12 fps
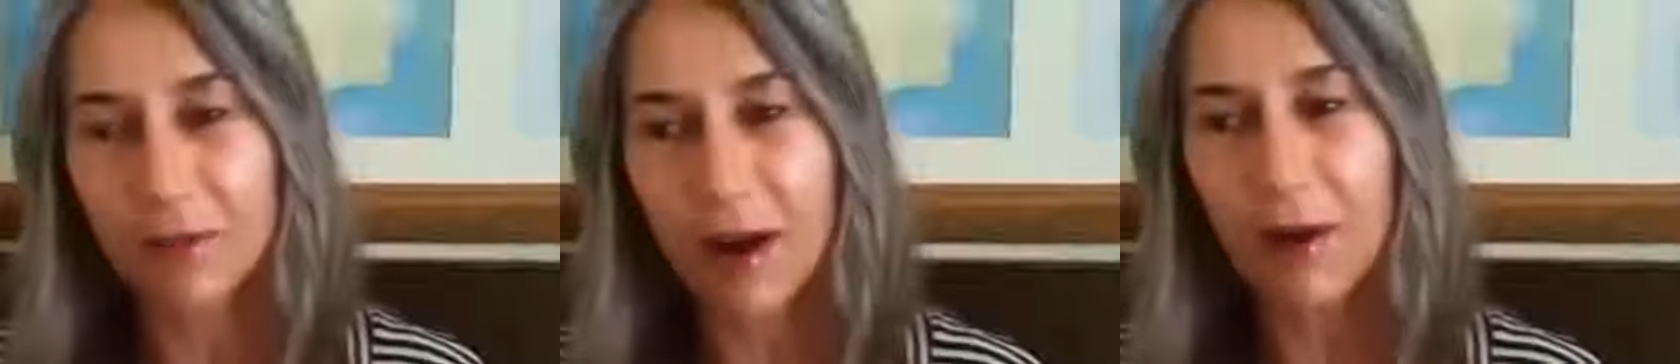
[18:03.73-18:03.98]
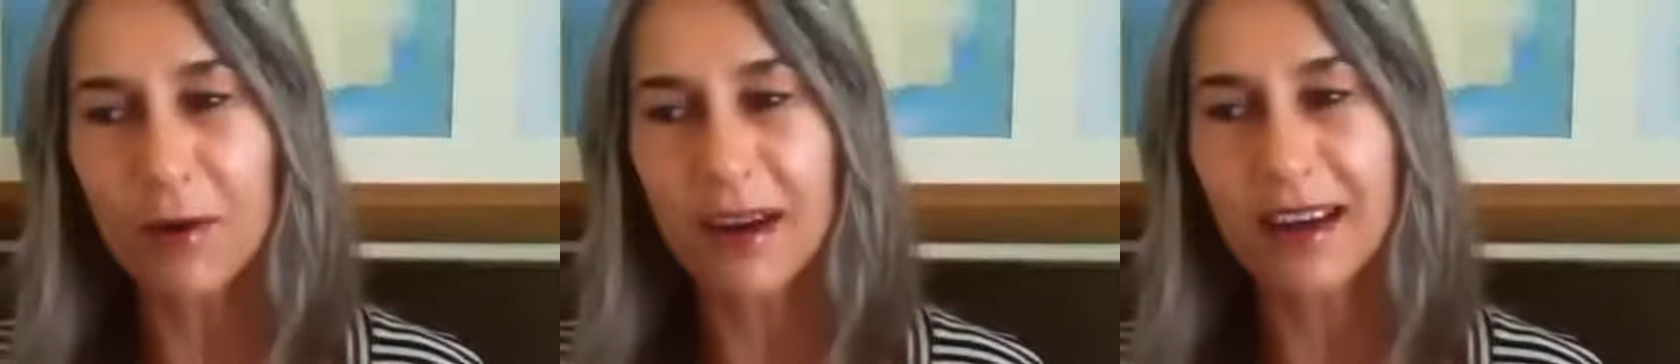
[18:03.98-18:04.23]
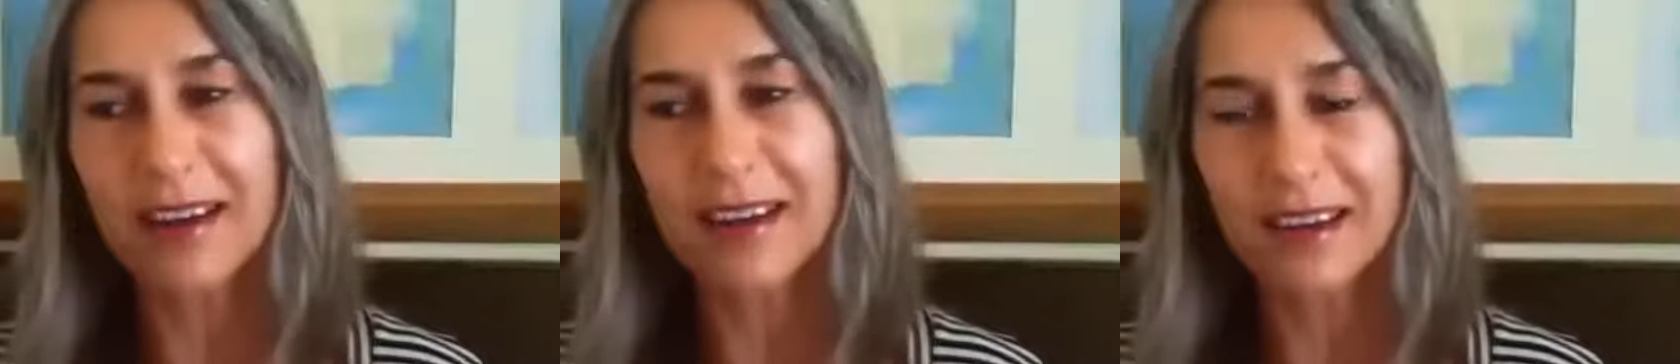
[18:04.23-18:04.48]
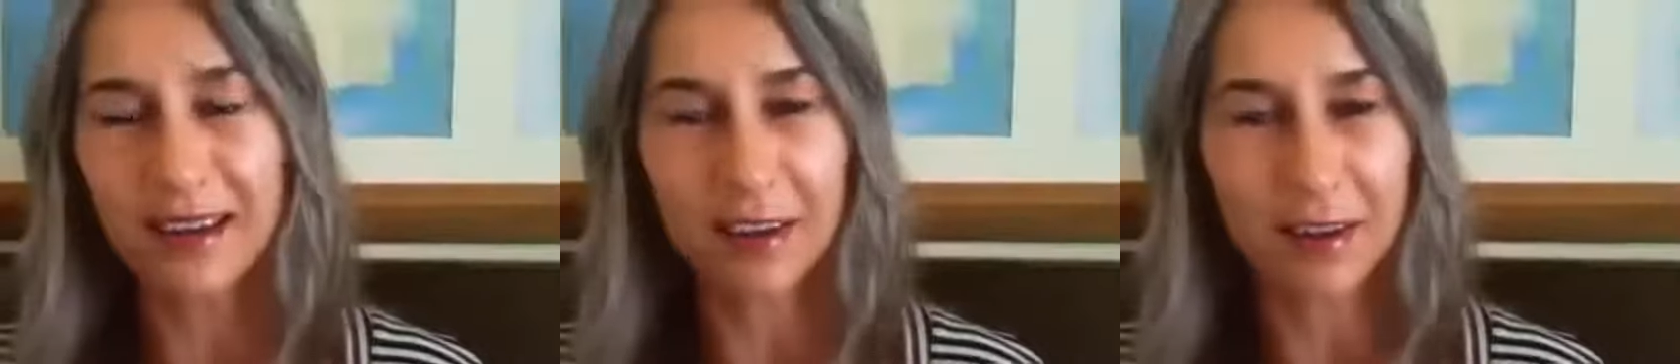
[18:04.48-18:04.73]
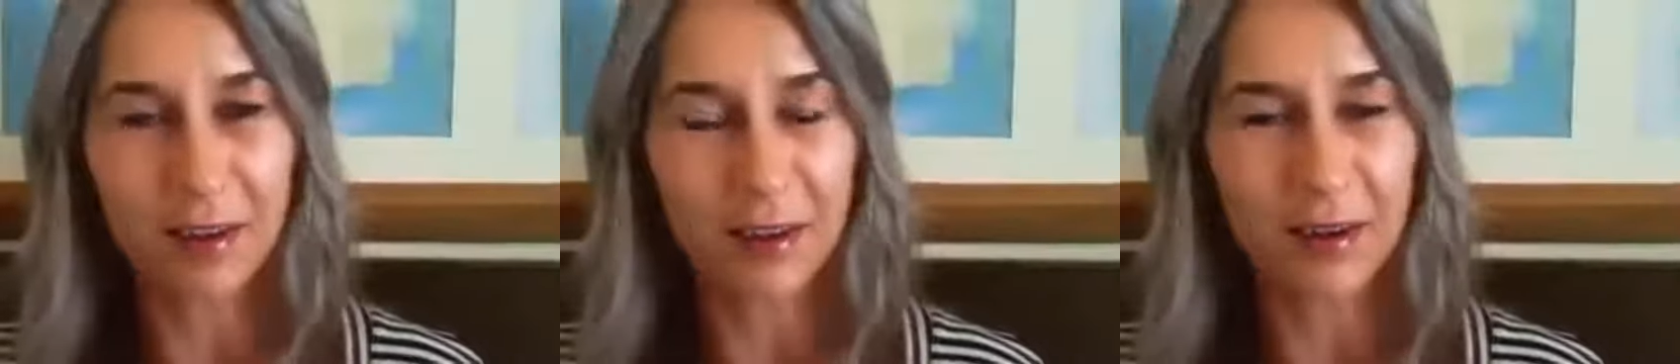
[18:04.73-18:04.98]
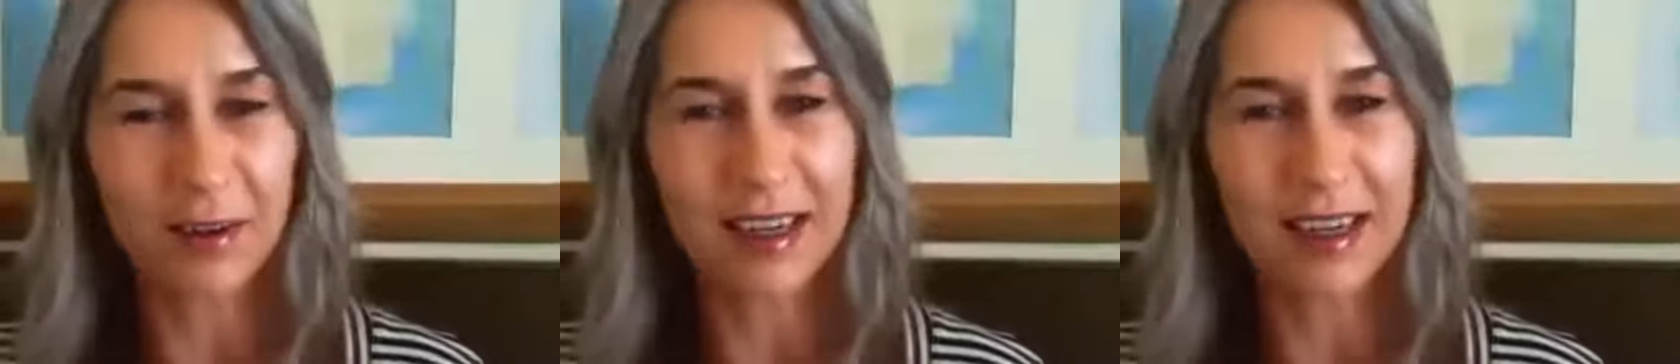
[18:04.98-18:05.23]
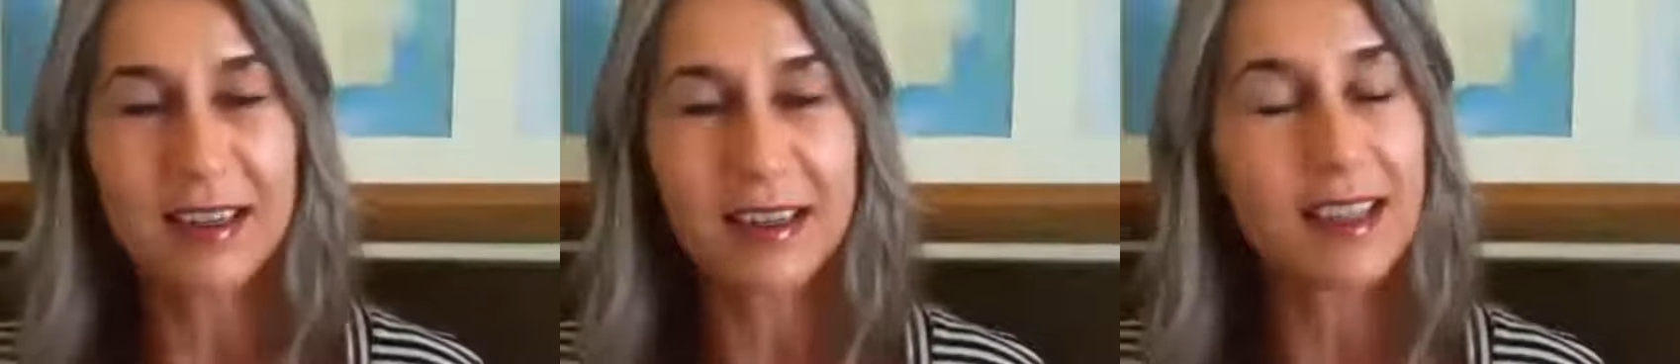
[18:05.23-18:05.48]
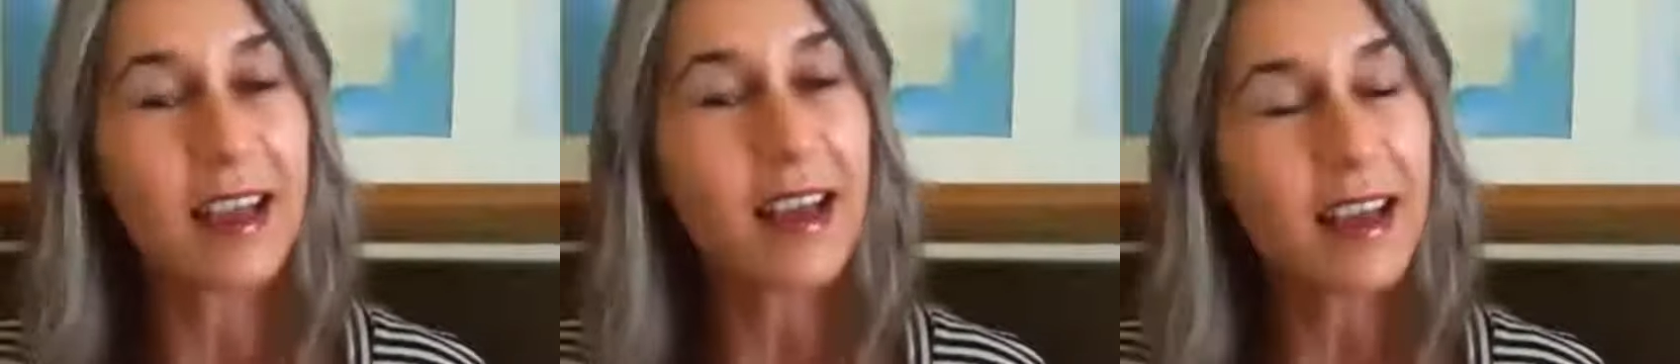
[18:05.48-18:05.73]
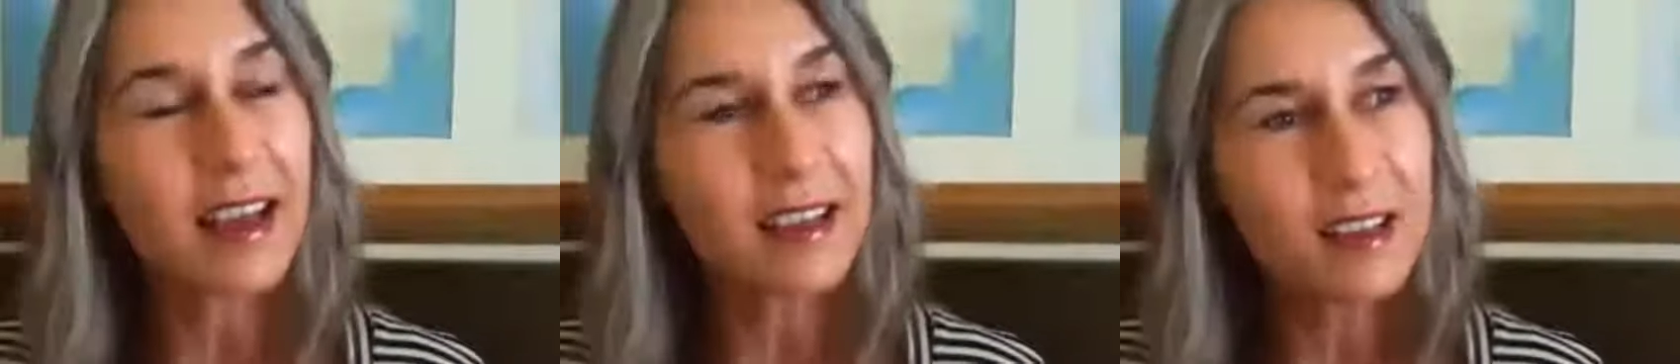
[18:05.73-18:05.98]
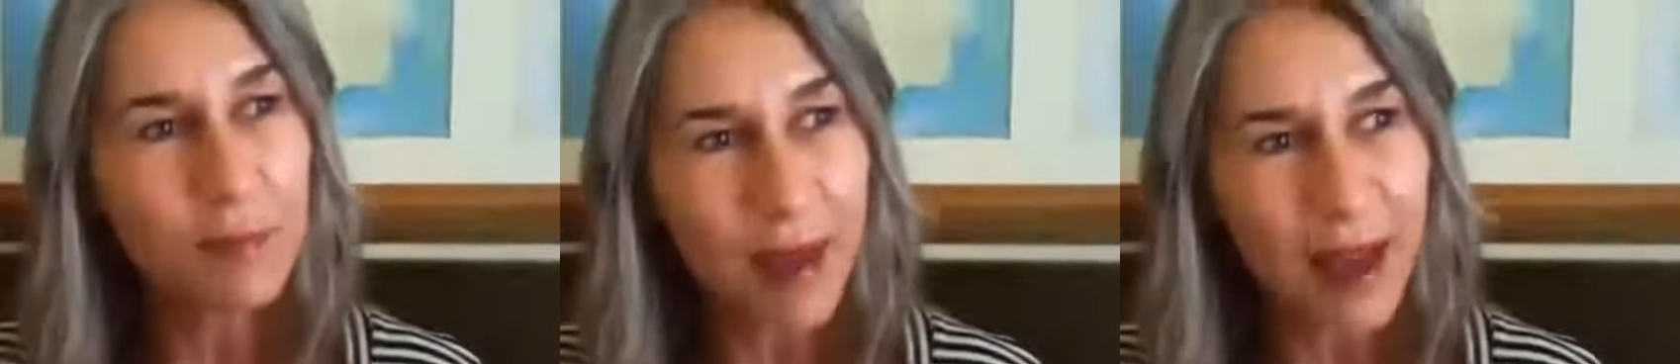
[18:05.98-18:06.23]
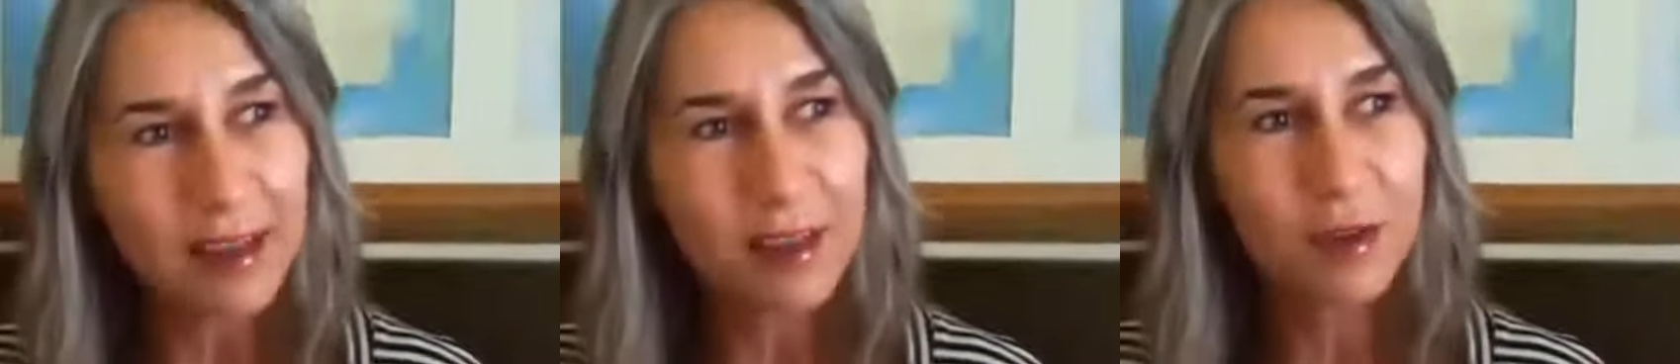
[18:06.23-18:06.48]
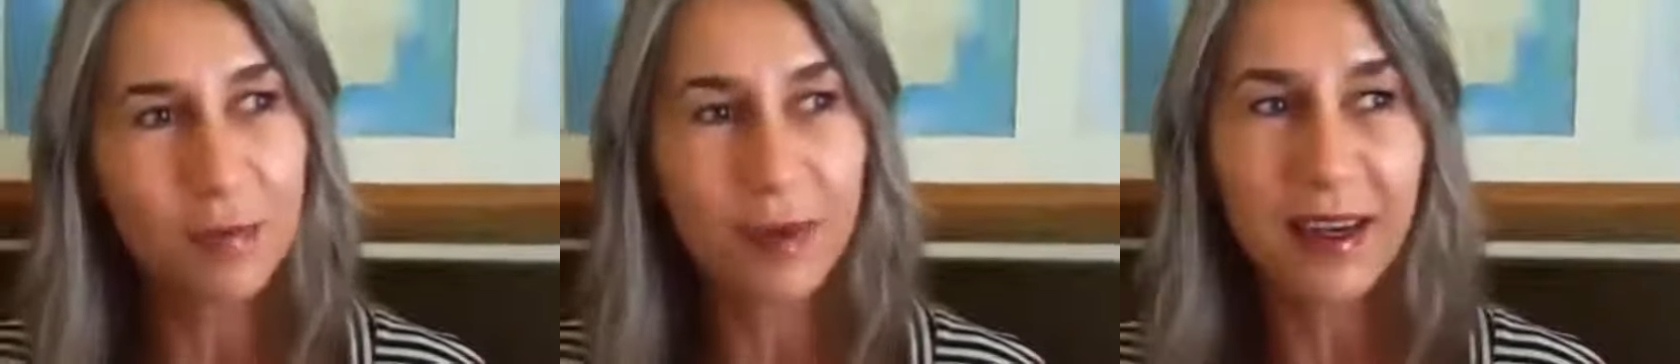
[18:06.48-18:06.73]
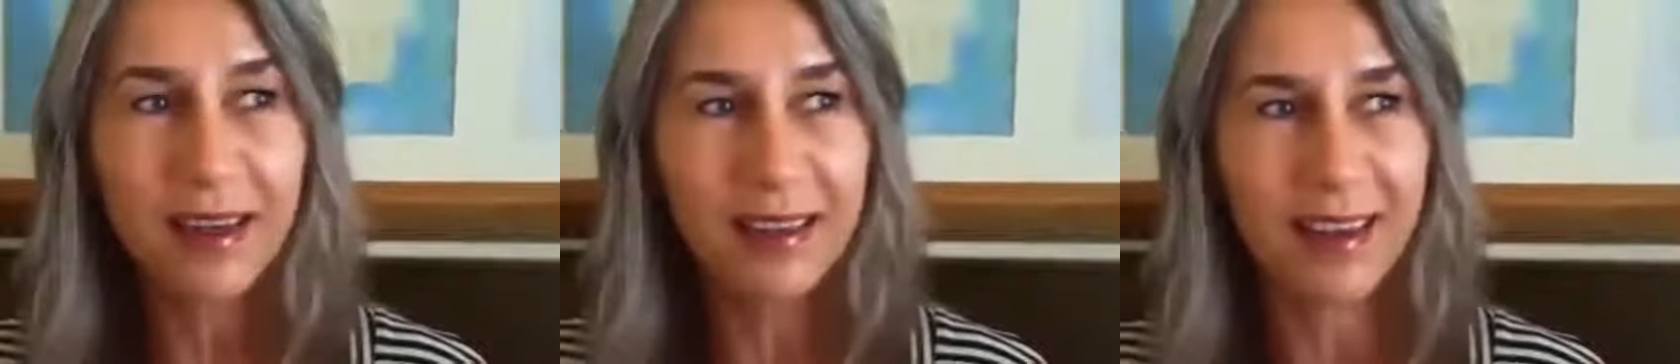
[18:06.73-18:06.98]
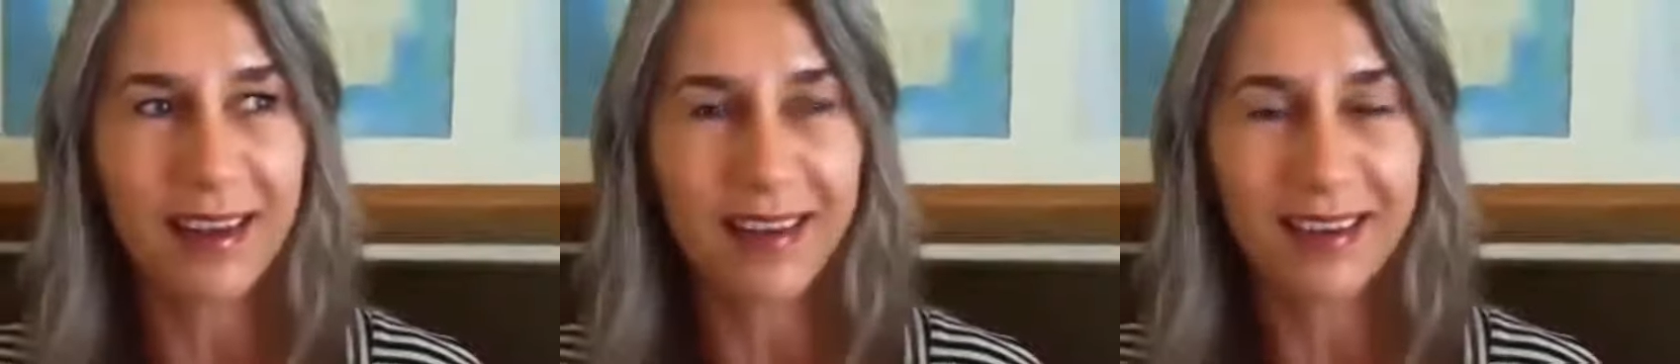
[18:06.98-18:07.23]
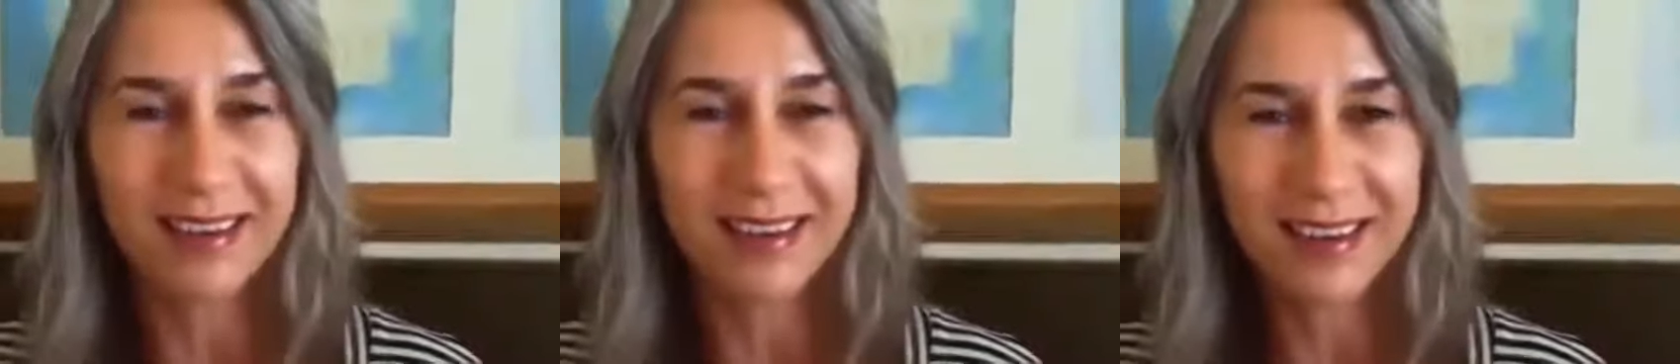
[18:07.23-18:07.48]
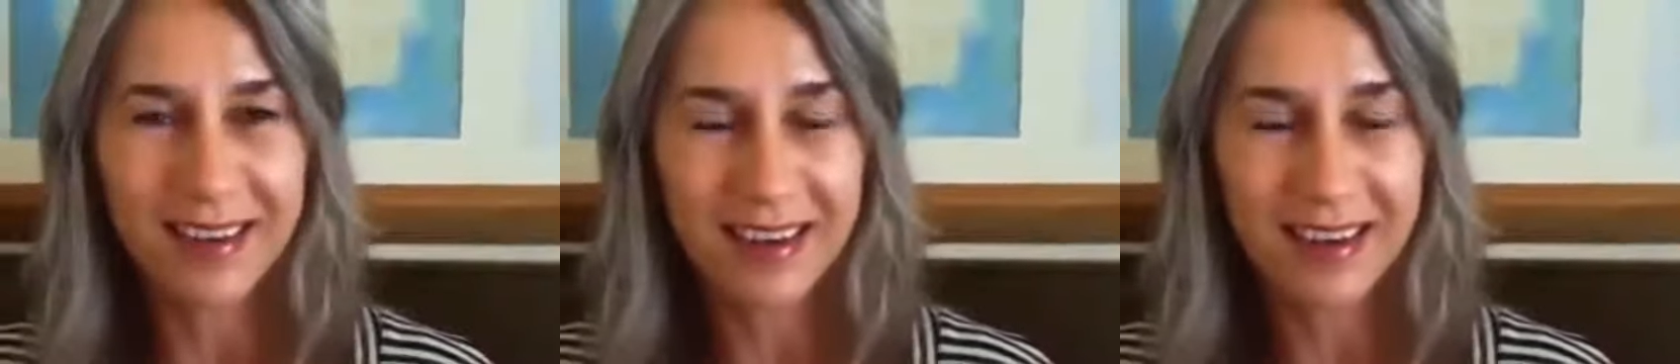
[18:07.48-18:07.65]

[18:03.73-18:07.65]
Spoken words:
growing, you know, and it's meant to be there.